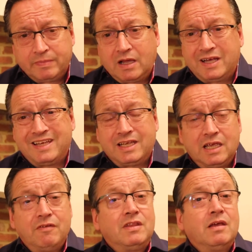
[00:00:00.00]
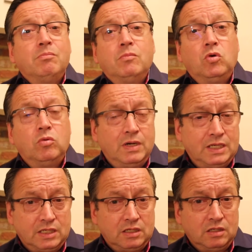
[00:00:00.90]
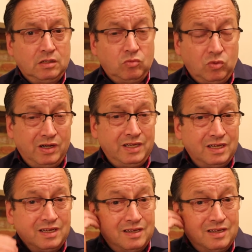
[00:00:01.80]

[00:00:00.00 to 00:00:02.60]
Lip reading: I can give them more money. Why?